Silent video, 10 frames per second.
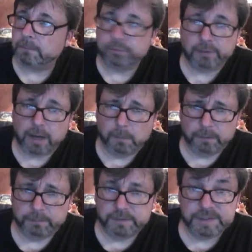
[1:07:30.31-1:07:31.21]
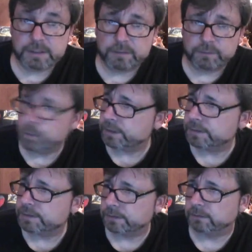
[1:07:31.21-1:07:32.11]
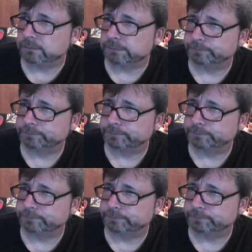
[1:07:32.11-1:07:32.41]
problem to see if you can solve.